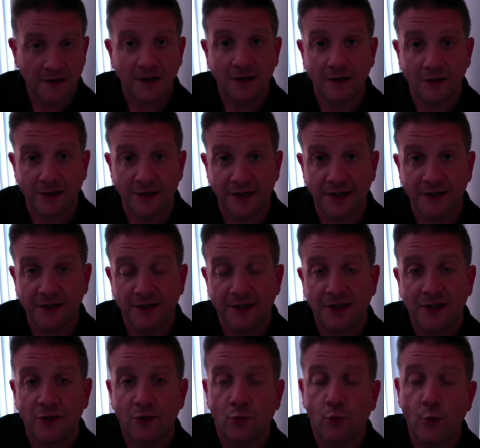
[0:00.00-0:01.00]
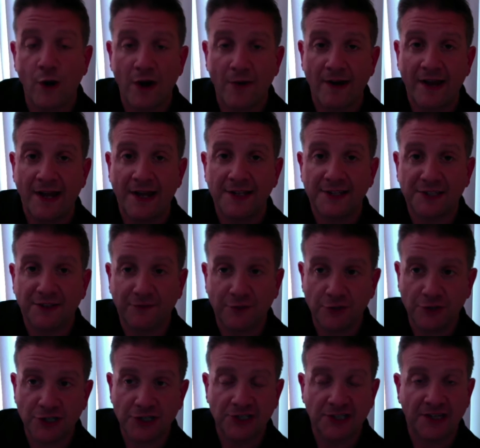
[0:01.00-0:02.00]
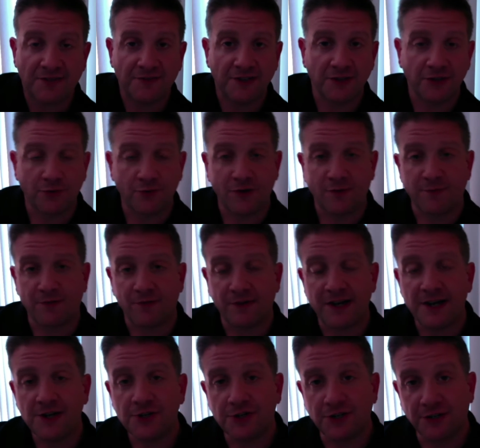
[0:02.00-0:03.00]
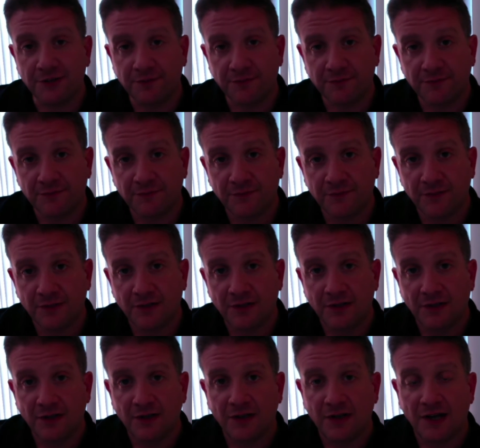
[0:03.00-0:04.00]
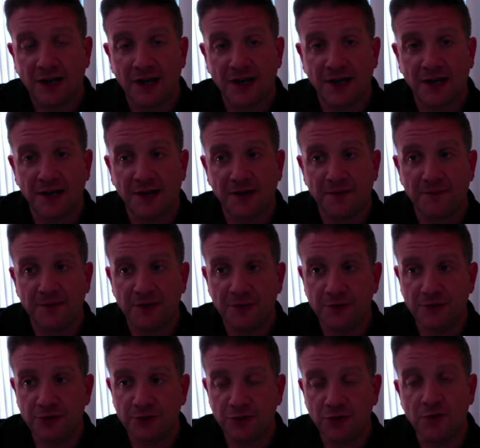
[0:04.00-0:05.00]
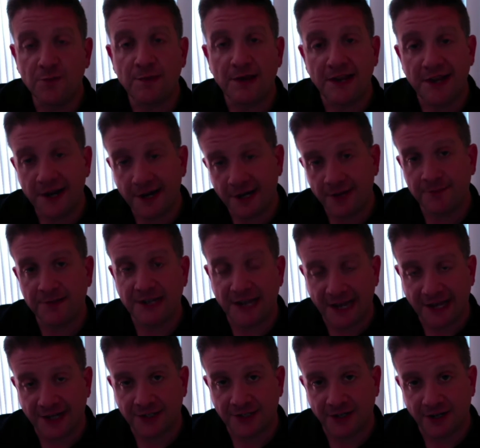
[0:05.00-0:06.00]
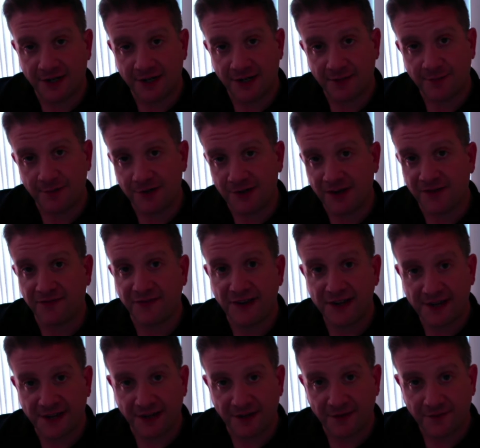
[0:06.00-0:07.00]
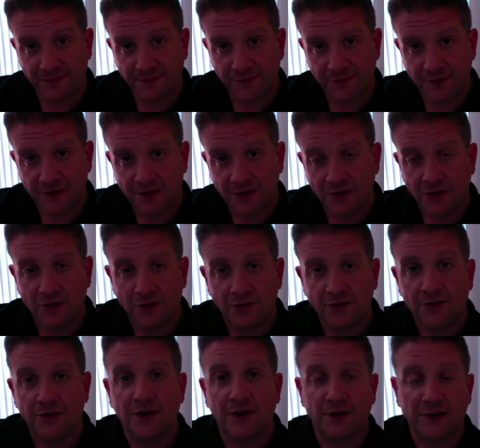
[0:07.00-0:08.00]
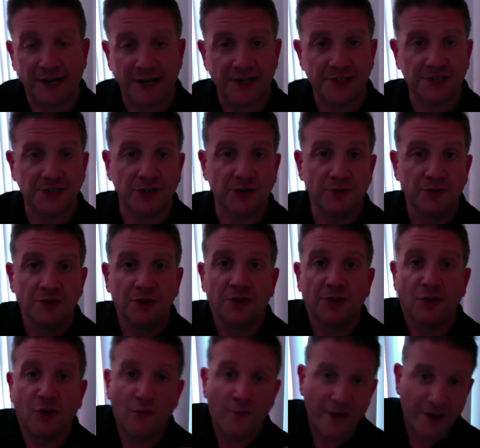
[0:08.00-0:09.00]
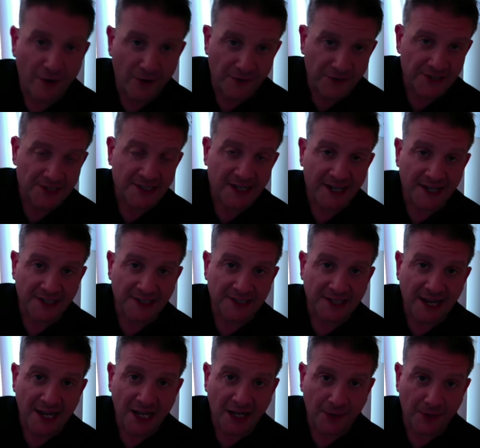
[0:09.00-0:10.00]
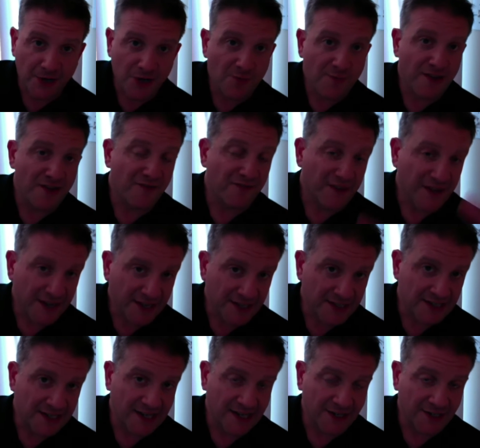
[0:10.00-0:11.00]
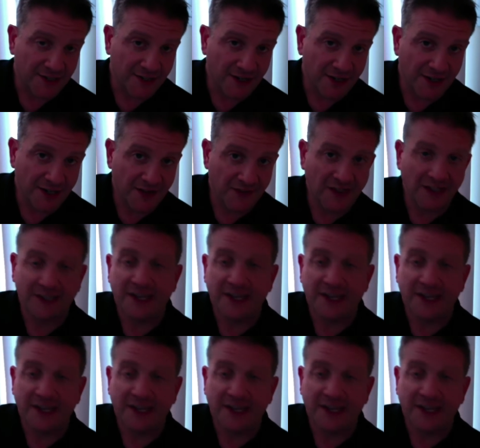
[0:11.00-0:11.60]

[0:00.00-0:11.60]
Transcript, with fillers: All right. Whereas if you just left it in the corporation, uh, you would you would pay income tax on it, but not FICA. Okay, so over here on this side of salary, you pay FICA tax on it, and then